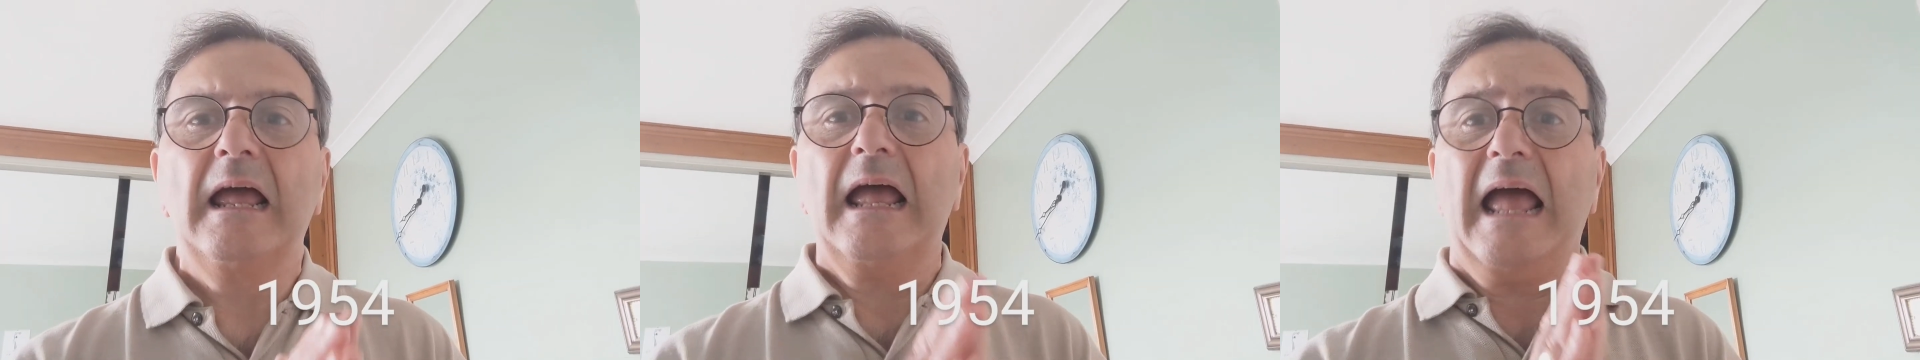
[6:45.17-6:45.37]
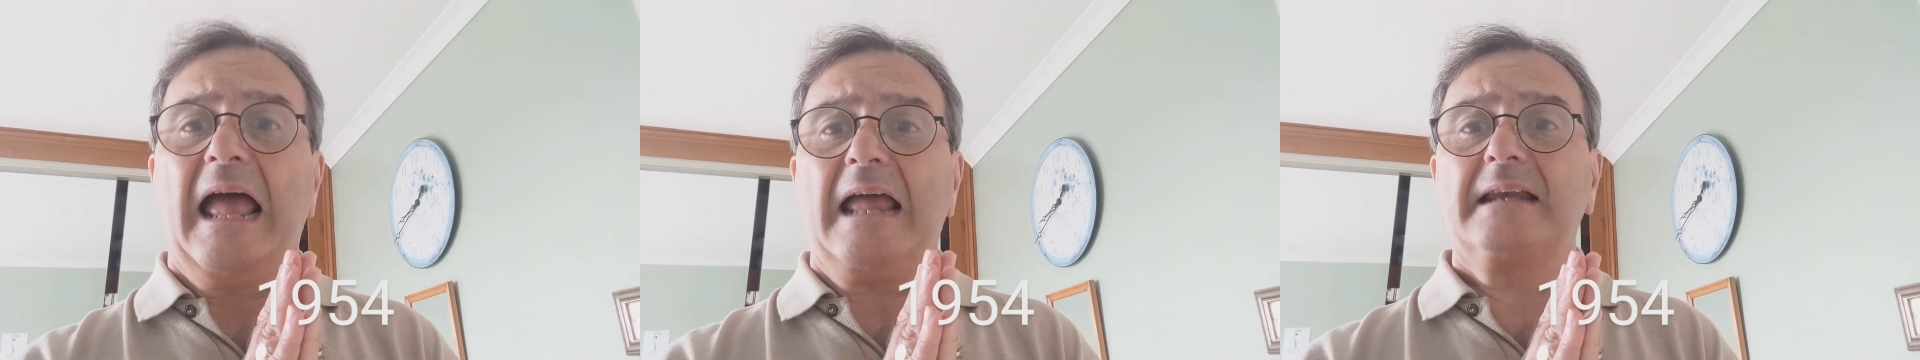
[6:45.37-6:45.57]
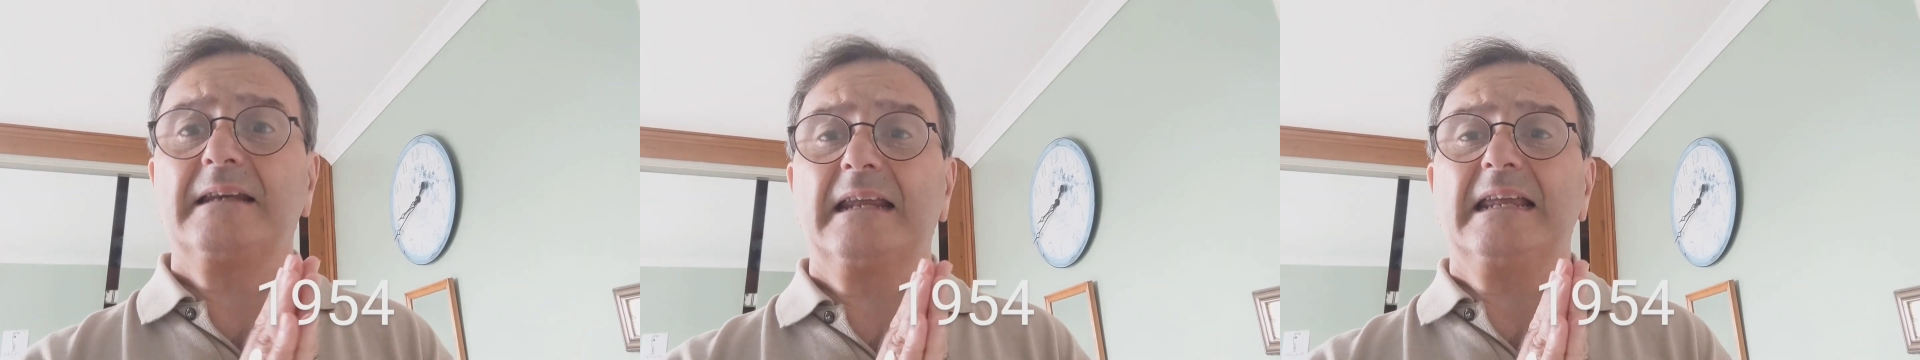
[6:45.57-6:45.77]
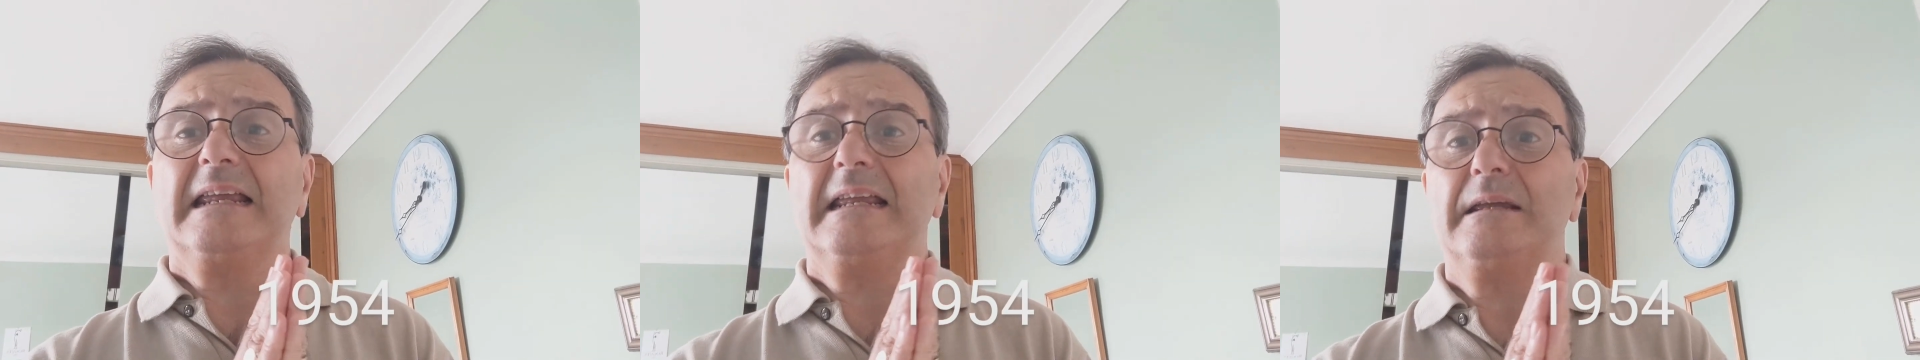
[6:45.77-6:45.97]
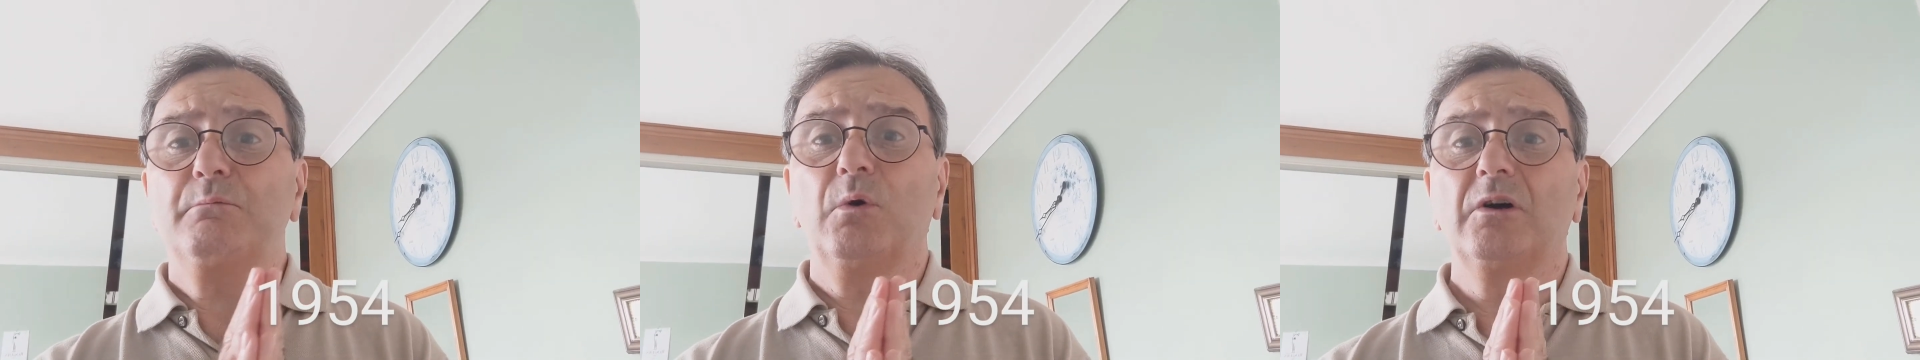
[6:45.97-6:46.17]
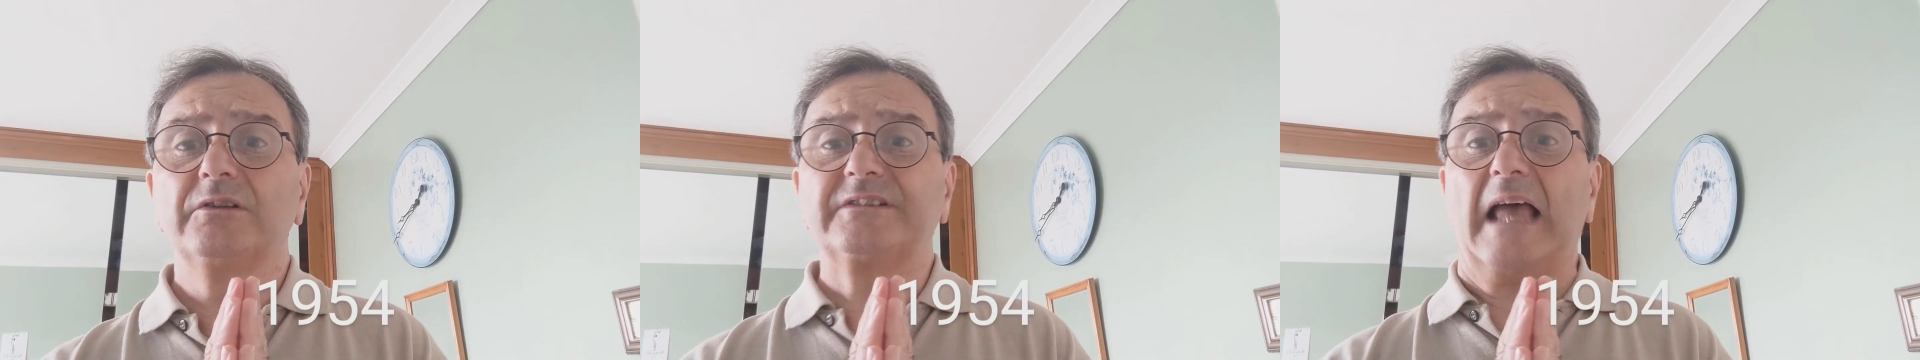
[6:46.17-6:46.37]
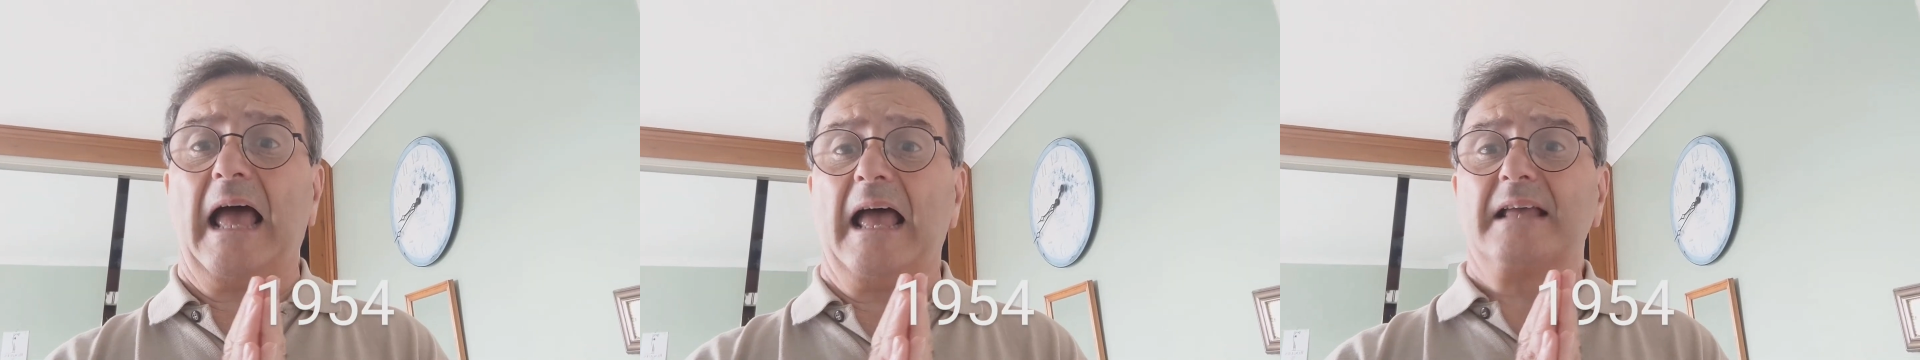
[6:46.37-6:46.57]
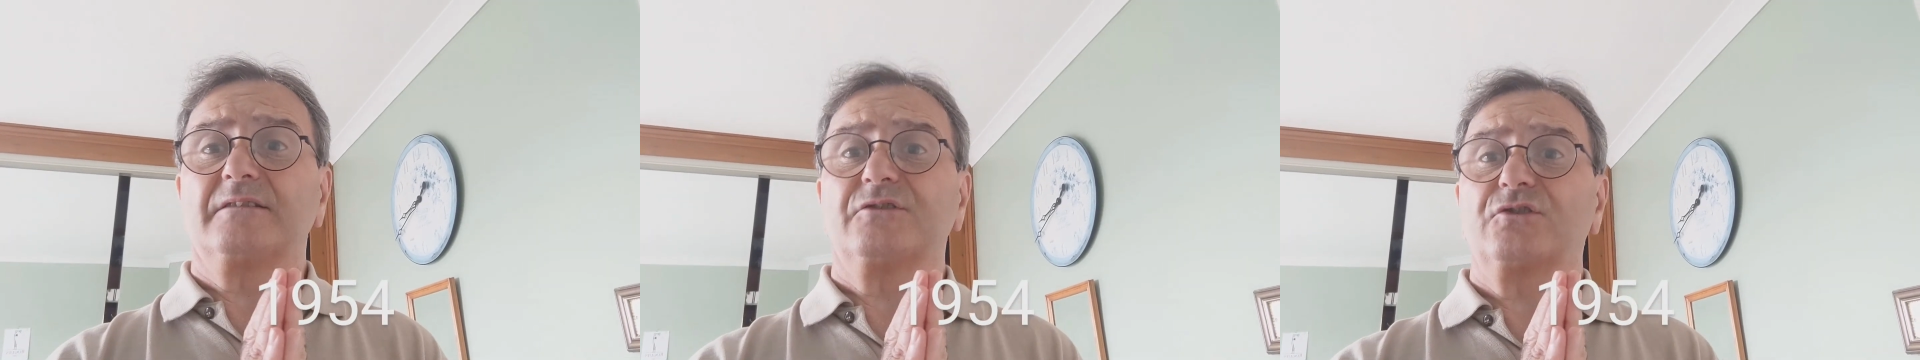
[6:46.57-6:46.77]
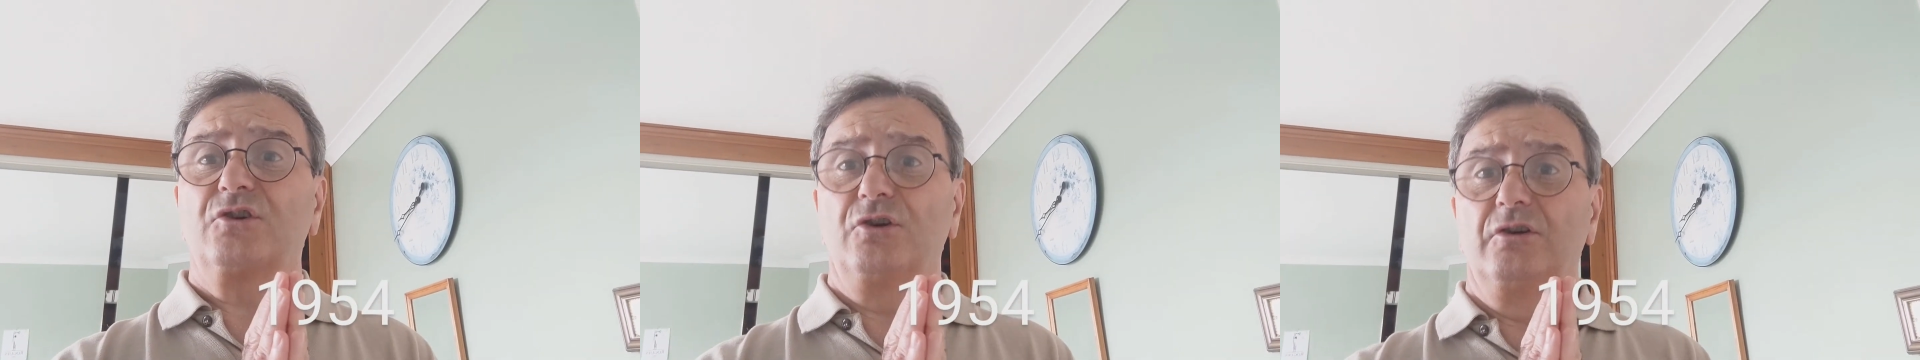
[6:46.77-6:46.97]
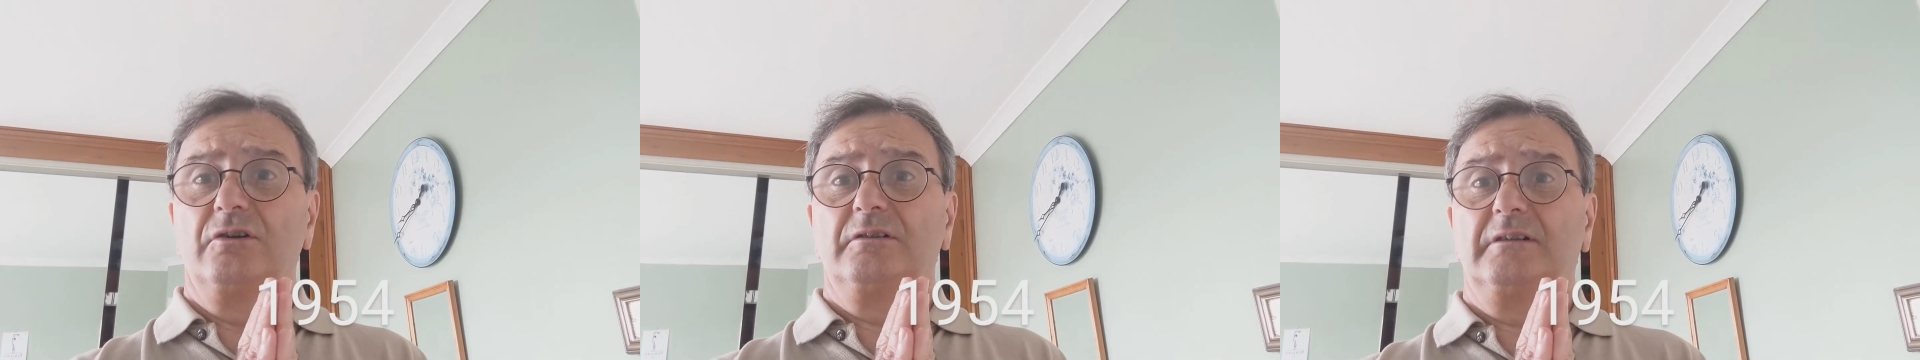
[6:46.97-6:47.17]
And he was as
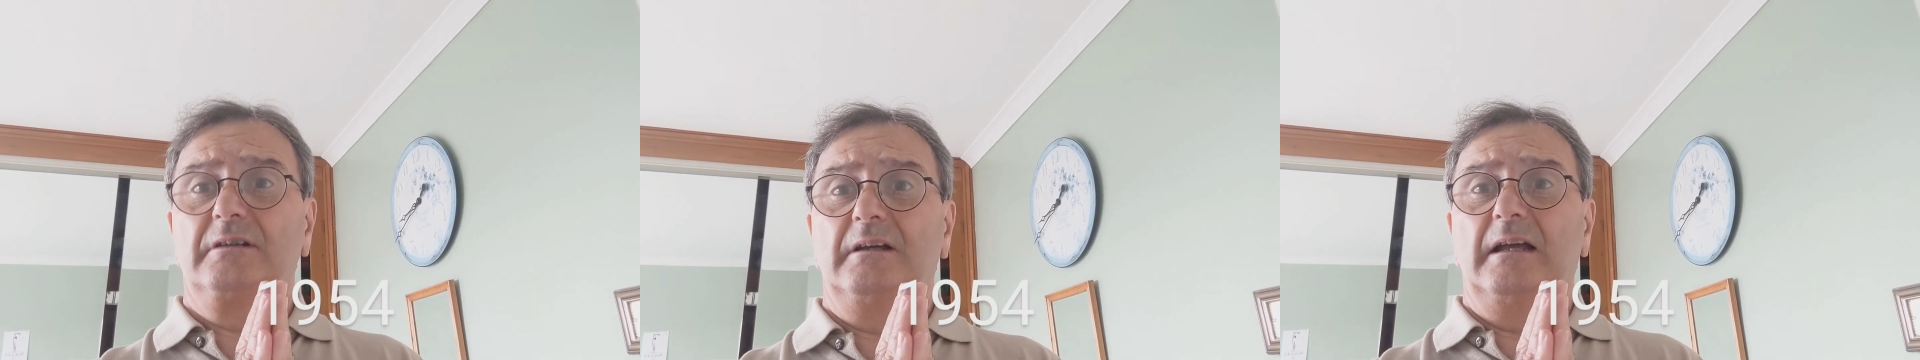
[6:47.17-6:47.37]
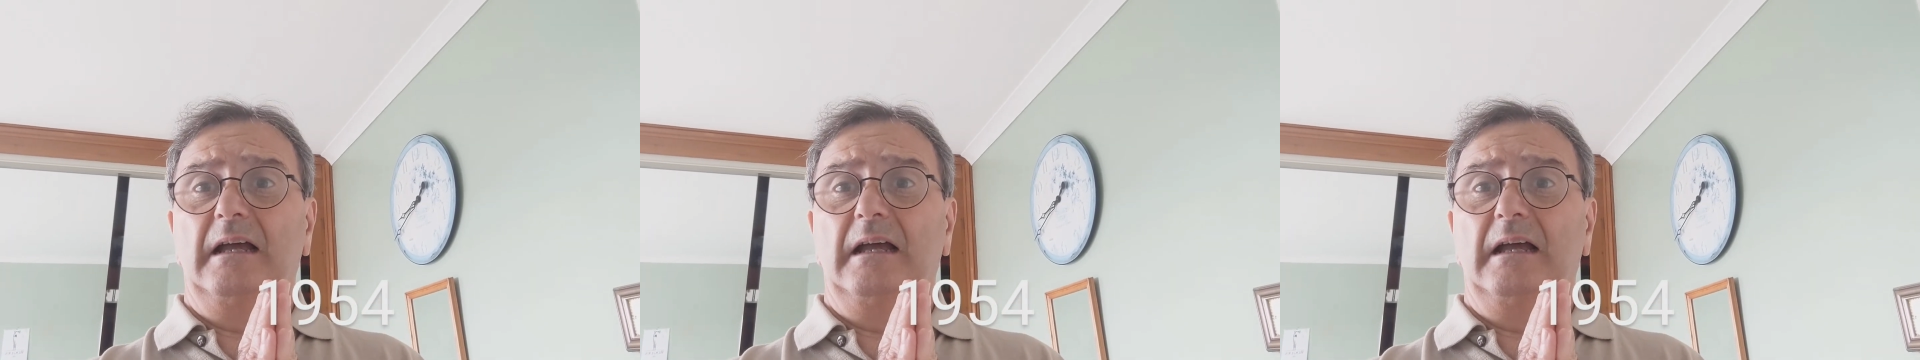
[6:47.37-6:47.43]
good